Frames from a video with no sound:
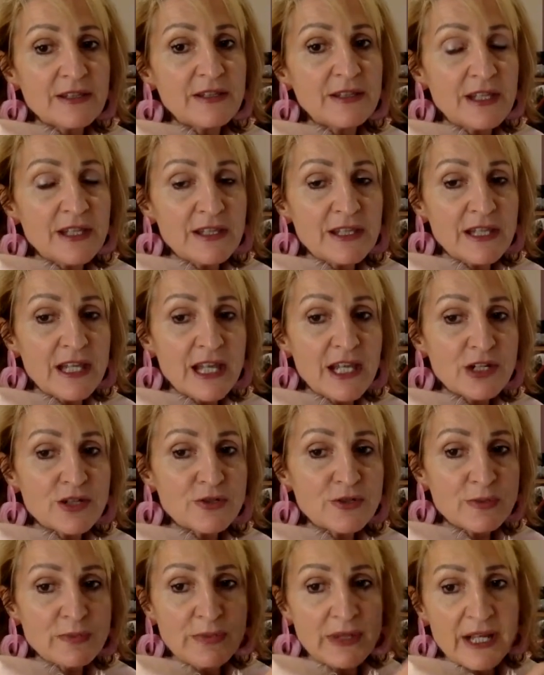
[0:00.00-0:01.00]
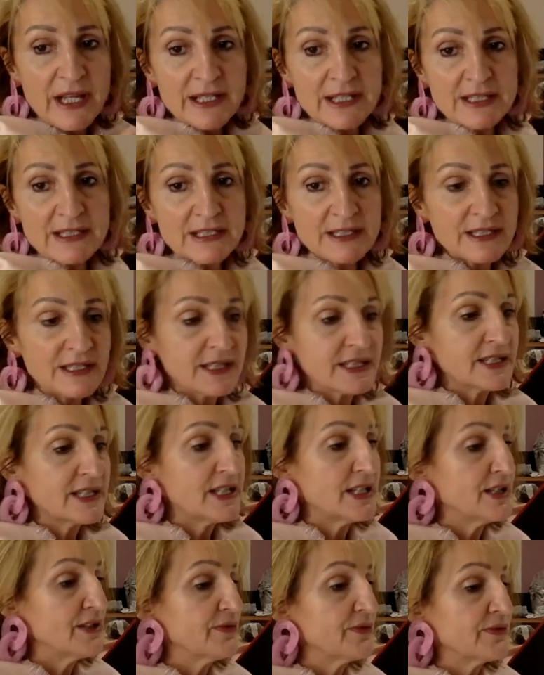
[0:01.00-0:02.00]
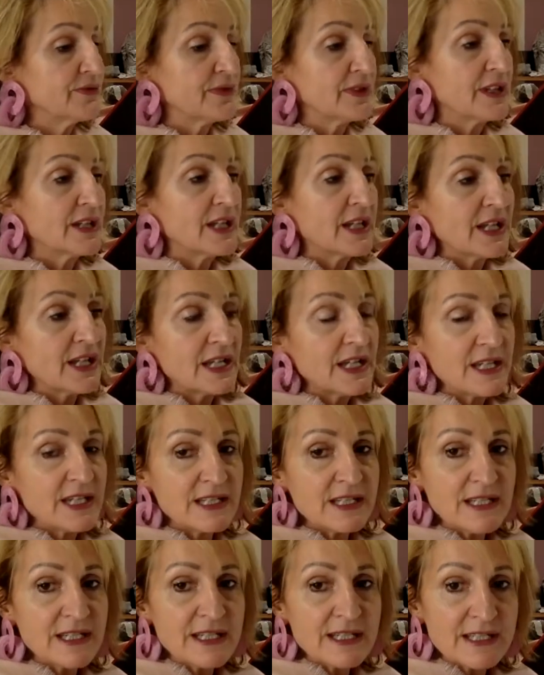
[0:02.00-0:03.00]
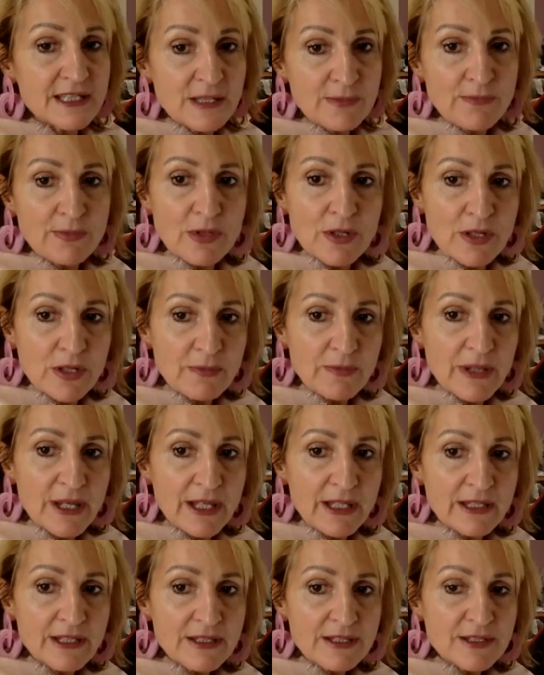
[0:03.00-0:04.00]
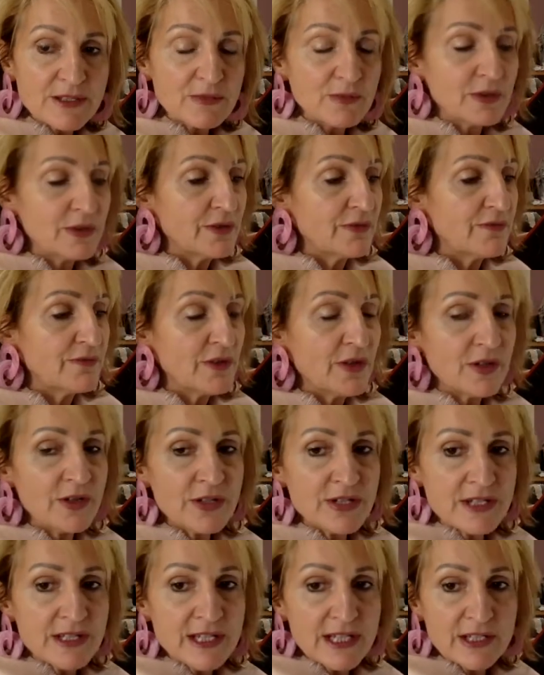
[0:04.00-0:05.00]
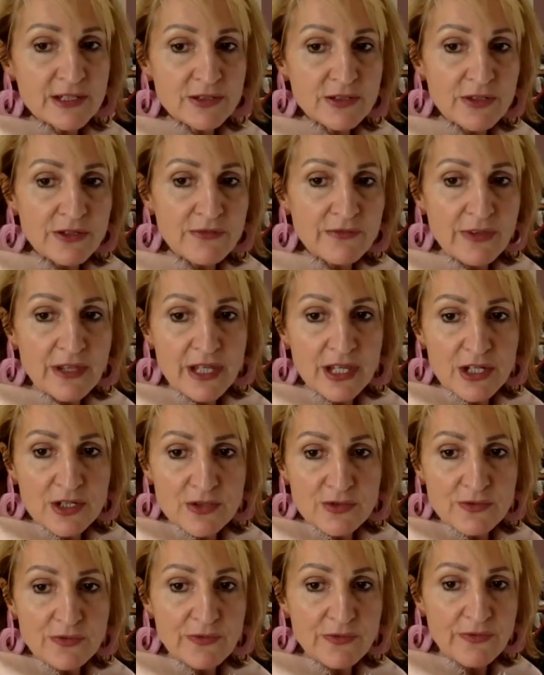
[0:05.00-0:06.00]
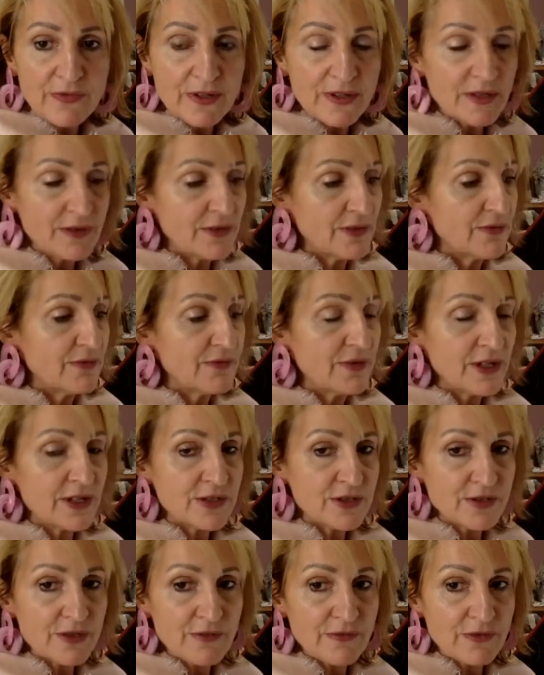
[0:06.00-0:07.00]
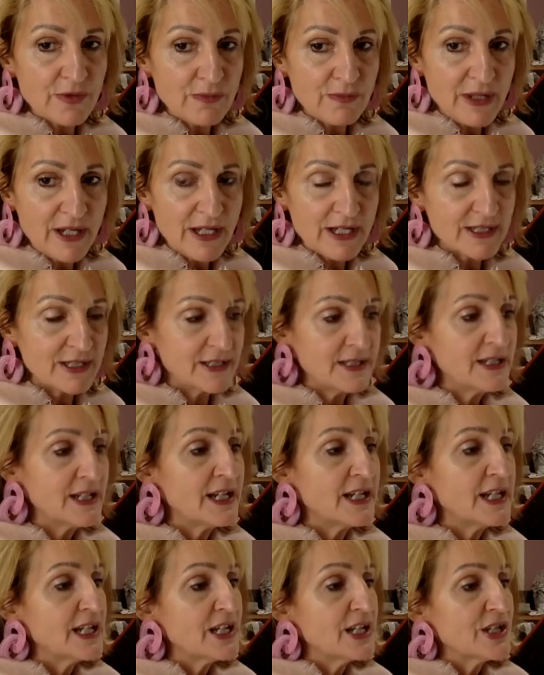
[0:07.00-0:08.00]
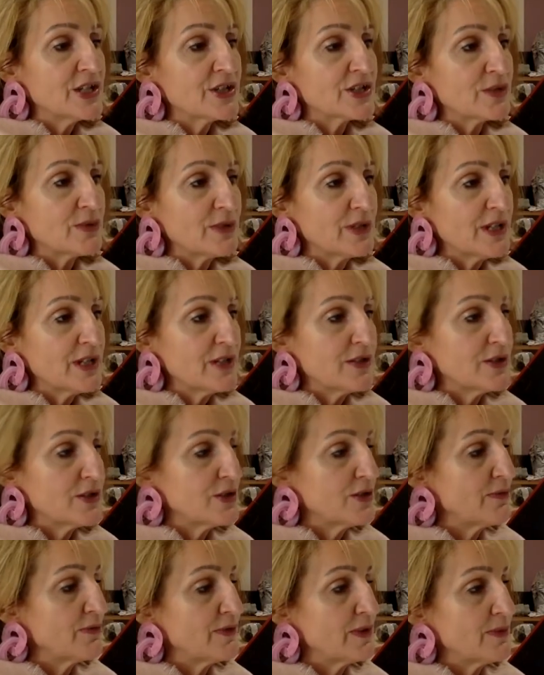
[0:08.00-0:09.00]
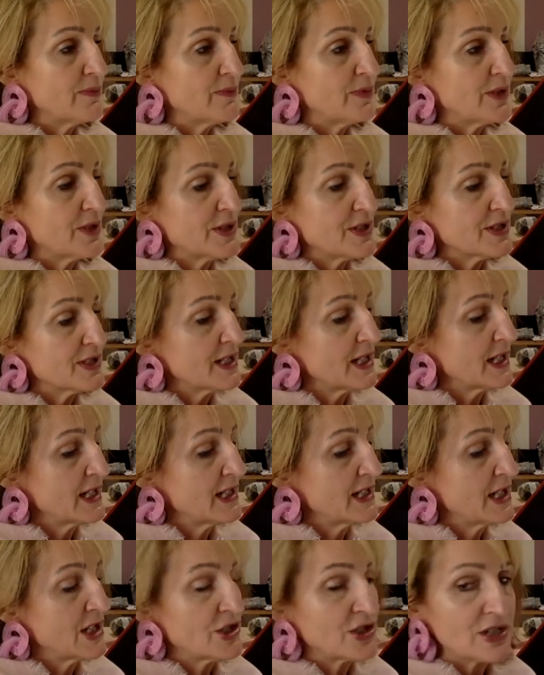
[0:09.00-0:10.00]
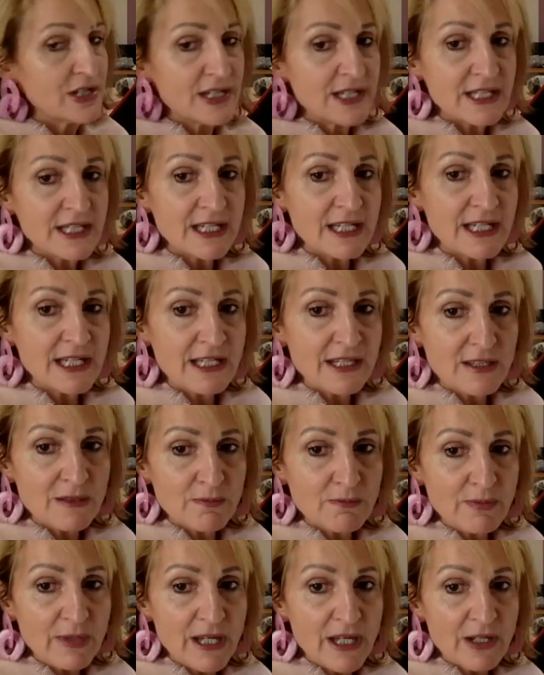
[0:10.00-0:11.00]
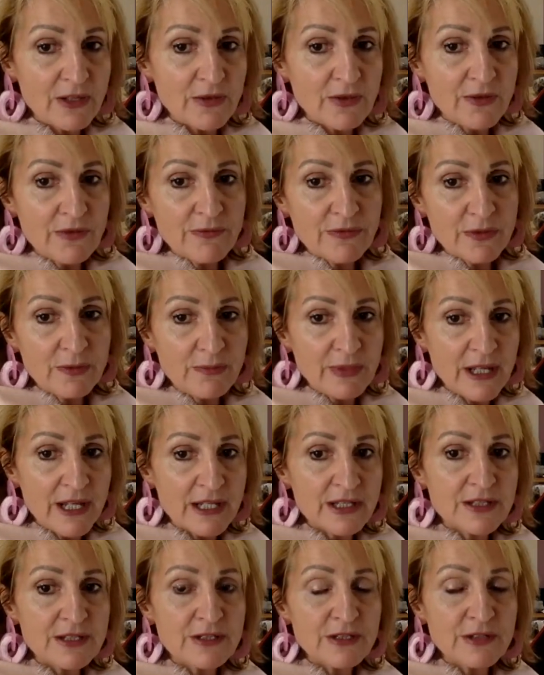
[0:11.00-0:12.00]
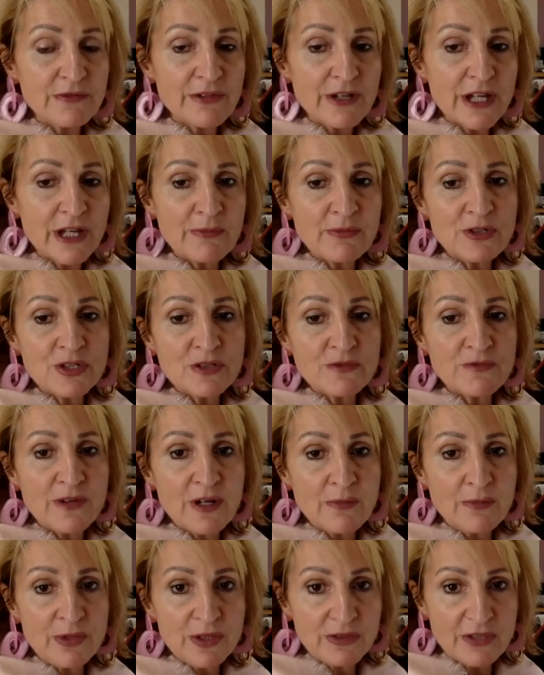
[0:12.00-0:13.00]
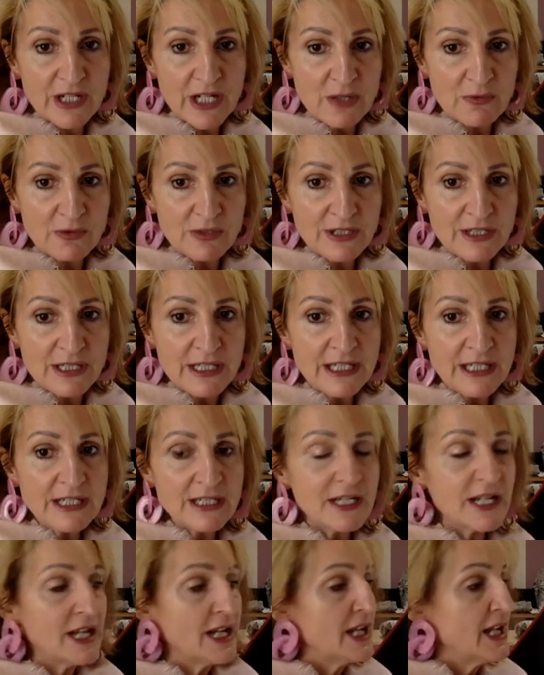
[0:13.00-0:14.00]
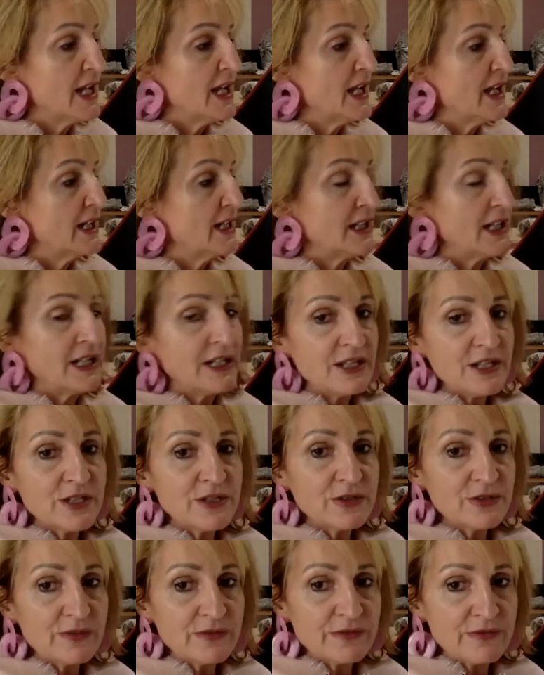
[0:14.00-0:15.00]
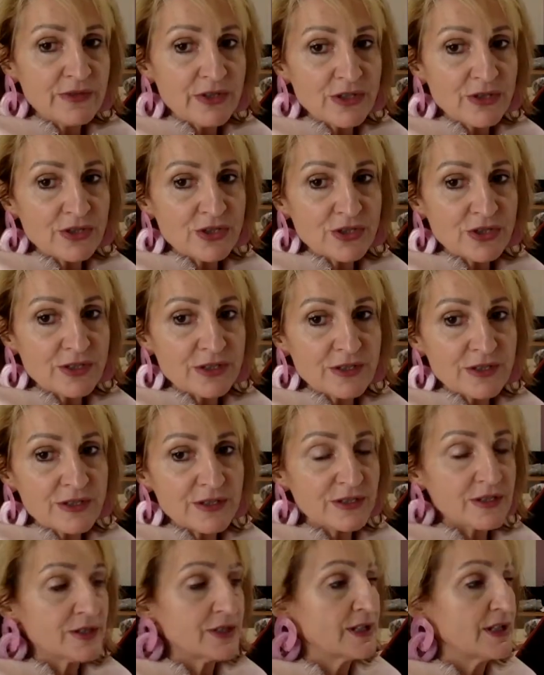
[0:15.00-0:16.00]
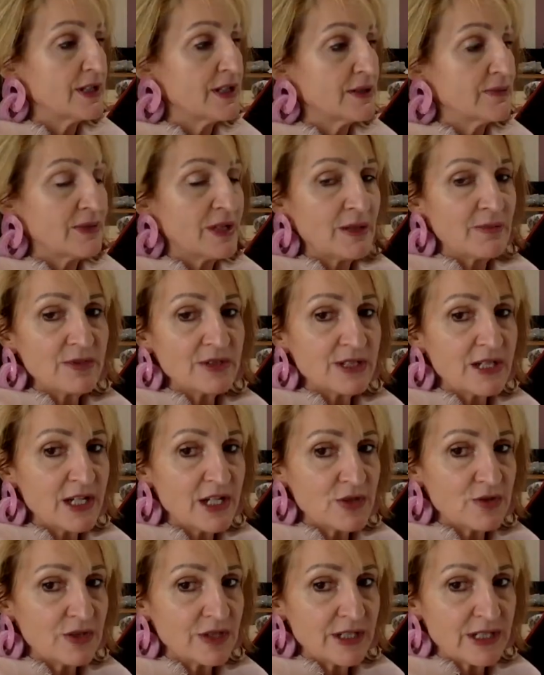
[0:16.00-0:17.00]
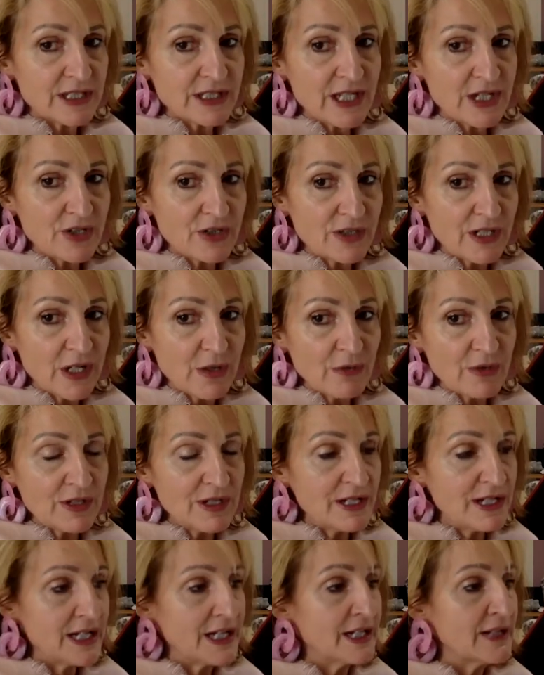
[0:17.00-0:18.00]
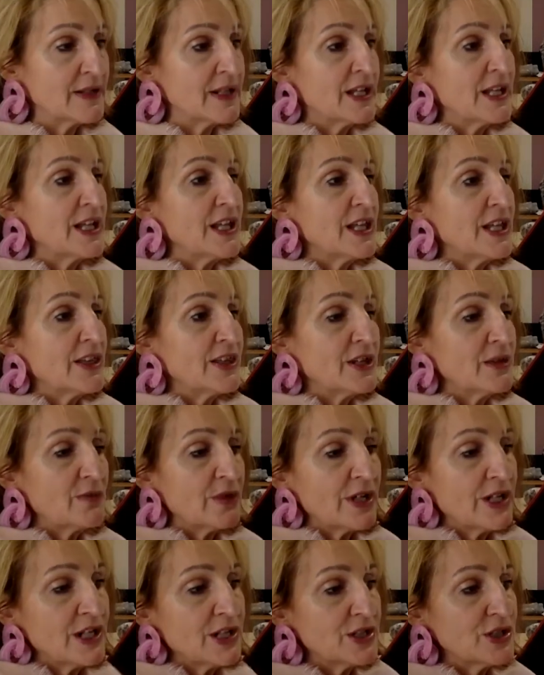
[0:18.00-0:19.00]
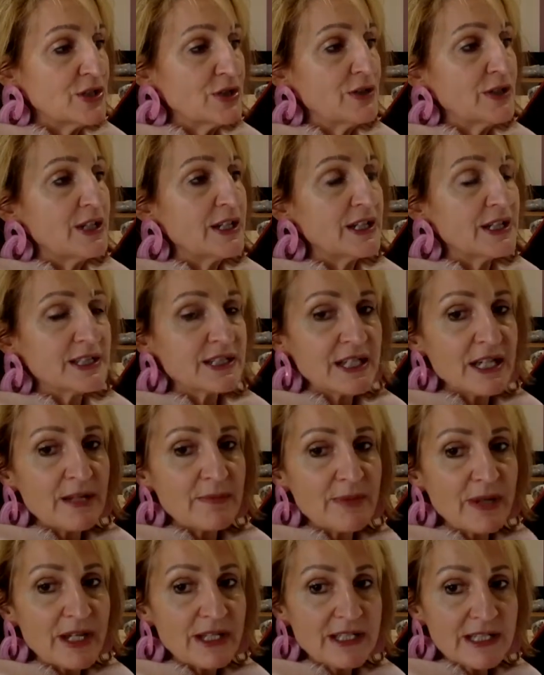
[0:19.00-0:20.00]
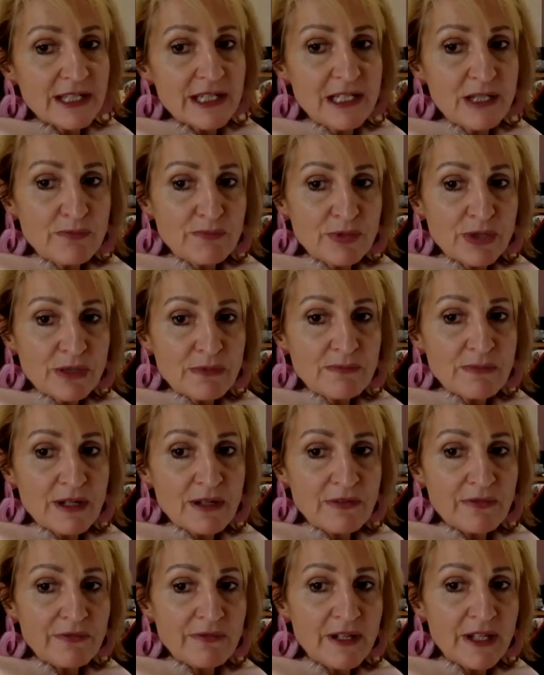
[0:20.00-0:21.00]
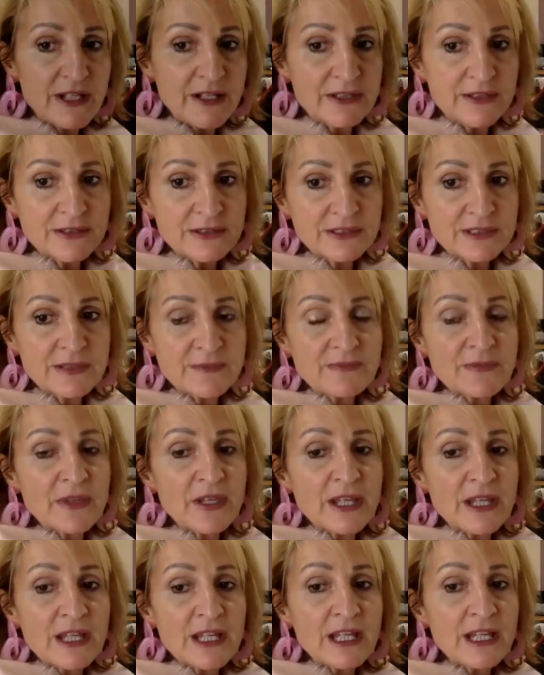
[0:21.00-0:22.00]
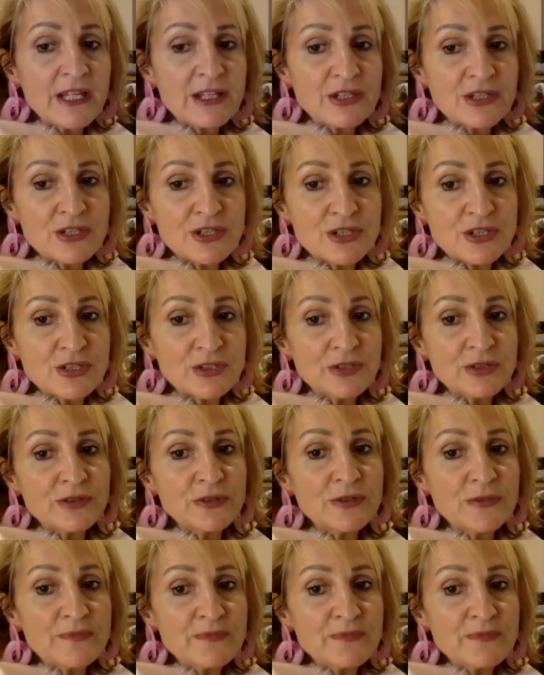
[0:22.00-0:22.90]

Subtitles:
And the actual pattern itself is in a Ziploc packet with a photostat of the front of the pattern. So when I do flip this, I can actually see the back of the pattern of how much fabric that I would need, and any sort of notions, haberdashery, etc. that I would need. And what I do is I basically put my files into